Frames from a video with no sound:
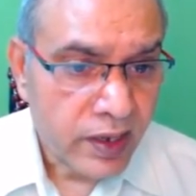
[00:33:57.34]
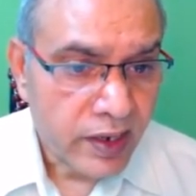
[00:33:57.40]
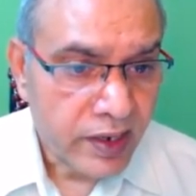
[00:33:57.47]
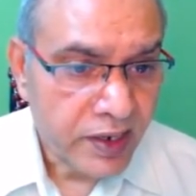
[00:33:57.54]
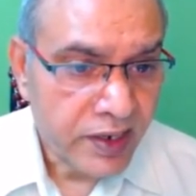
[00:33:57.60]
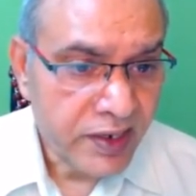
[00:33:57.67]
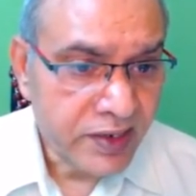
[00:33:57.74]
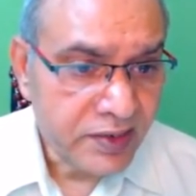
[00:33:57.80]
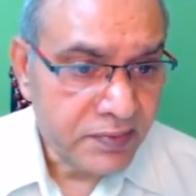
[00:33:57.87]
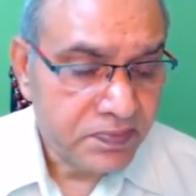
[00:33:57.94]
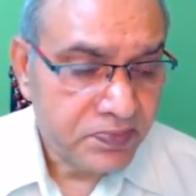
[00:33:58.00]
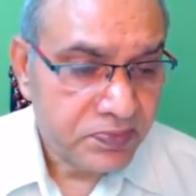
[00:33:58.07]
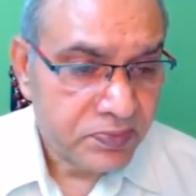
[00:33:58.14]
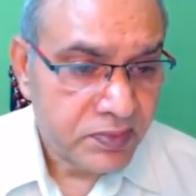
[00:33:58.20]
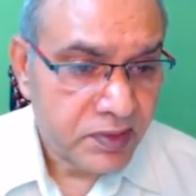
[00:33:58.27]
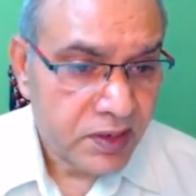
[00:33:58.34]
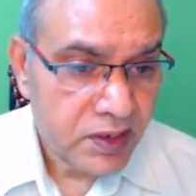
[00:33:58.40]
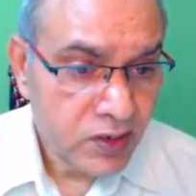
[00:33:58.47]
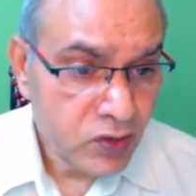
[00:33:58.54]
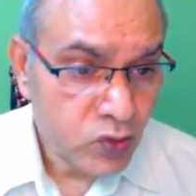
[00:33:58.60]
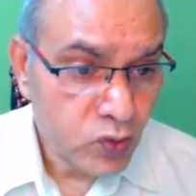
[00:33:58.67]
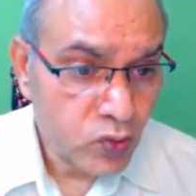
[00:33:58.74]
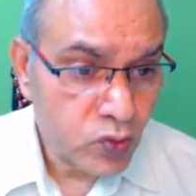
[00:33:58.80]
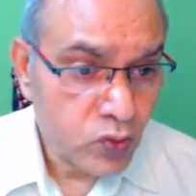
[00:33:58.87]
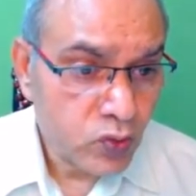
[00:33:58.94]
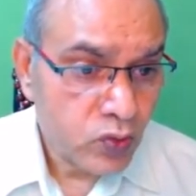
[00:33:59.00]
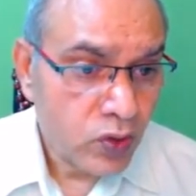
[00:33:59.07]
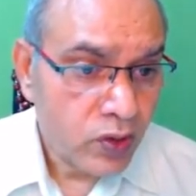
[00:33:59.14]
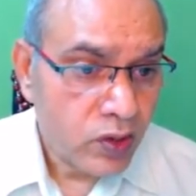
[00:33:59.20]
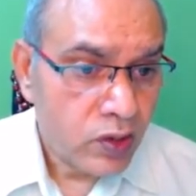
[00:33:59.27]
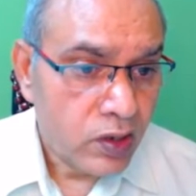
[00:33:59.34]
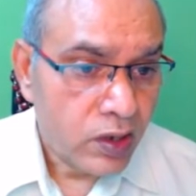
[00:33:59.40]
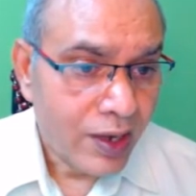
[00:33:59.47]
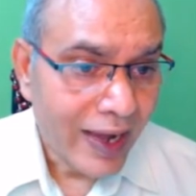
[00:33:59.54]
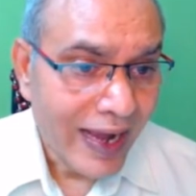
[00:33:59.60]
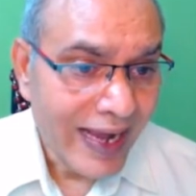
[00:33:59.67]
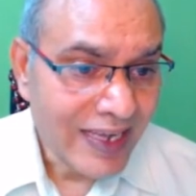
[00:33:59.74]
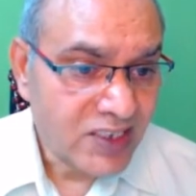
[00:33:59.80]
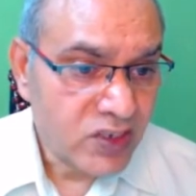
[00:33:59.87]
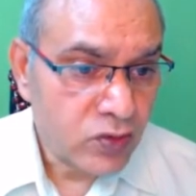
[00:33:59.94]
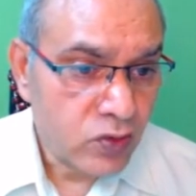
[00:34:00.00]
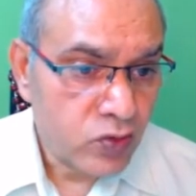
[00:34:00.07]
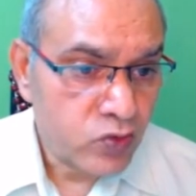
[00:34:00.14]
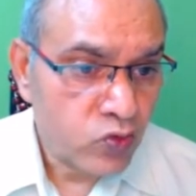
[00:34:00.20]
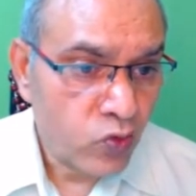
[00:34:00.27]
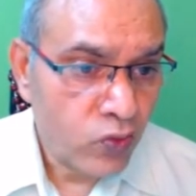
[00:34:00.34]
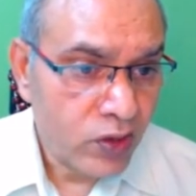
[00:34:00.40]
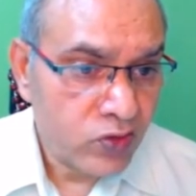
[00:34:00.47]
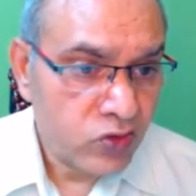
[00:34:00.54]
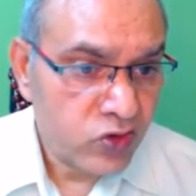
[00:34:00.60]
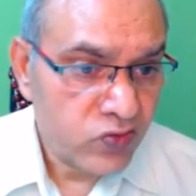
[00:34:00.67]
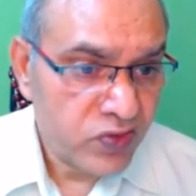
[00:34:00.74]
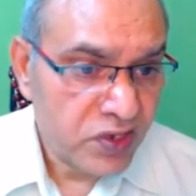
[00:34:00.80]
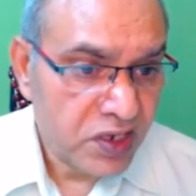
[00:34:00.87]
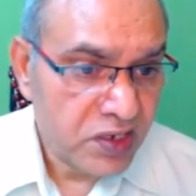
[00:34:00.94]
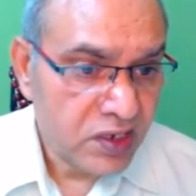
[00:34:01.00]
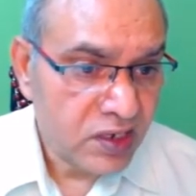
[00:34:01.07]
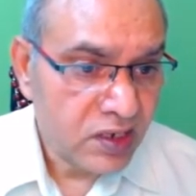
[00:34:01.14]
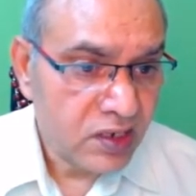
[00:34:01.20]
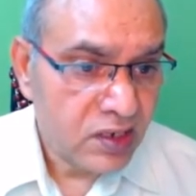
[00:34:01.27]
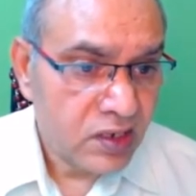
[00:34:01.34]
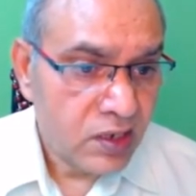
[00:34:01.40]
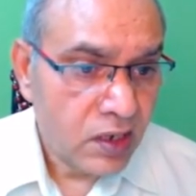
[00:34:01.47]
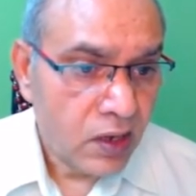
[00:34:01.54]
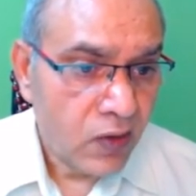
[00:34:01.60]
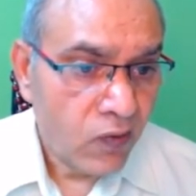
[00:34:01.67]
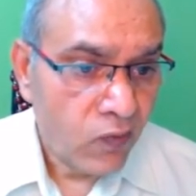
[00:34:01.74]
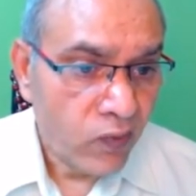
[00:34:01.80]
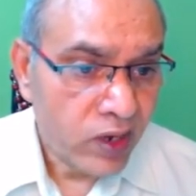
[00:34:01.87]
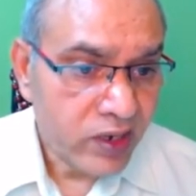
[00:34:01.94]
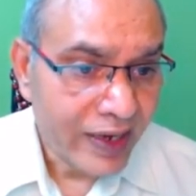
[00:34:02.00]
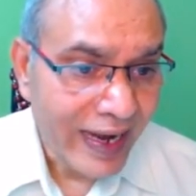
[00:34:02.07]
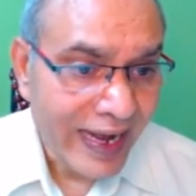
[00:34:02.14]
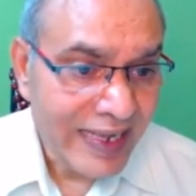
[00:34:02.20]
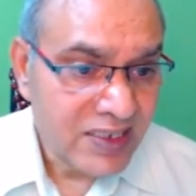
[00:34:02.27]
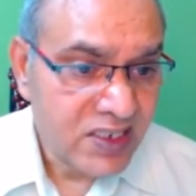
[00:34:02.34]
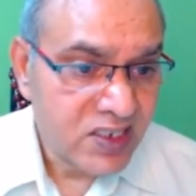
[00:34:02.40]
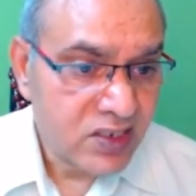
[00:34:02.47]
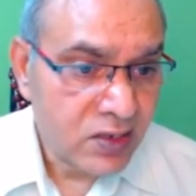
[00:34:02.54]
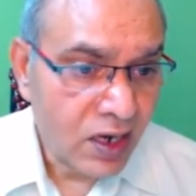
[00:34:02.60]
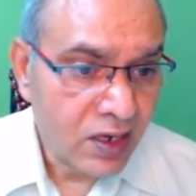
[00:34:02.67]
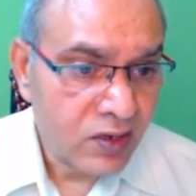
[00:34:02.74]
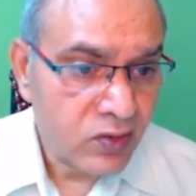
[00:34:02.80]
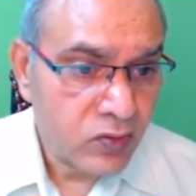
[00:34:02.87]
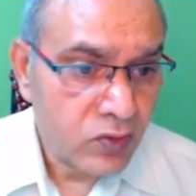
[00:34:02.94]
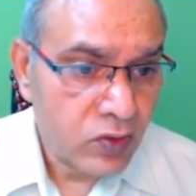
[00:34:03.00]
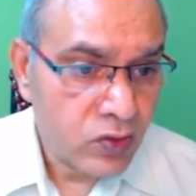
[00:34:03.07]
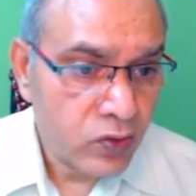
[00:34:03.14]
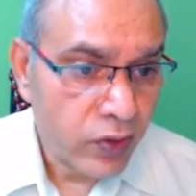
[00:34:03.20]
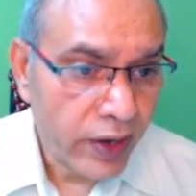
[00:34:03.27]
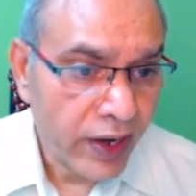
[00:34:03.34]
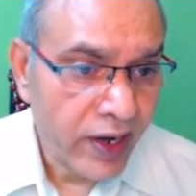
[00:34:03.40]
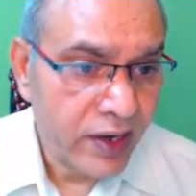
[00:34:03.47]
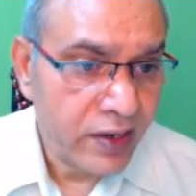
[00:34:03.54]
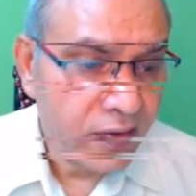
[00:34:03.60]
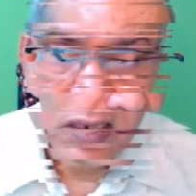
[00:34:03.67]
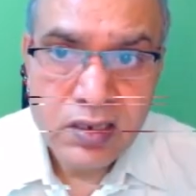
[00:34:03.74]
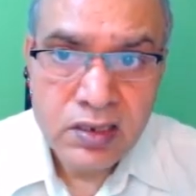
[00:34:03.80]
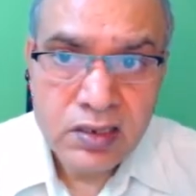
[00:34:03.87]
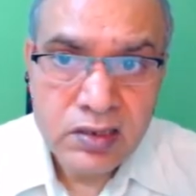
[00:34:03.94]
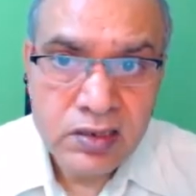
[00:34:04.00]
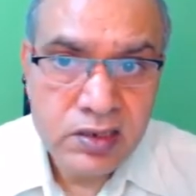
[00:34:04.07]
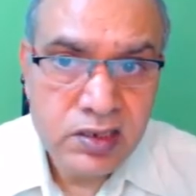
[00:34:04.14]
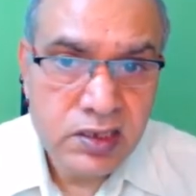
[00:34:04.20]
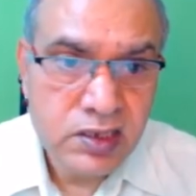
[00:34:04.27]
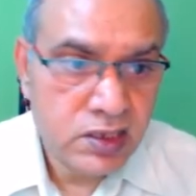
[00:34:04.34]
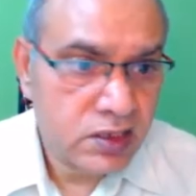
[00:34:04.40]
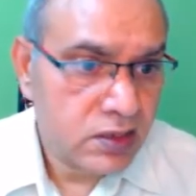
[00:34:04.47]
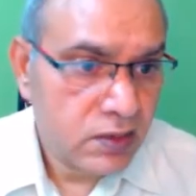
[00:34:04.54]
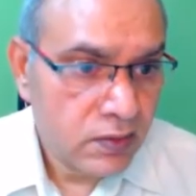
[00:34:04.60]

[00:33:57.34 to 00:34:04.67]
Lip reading: and into h equals to 1 to infinity, but h is not equal to n. This is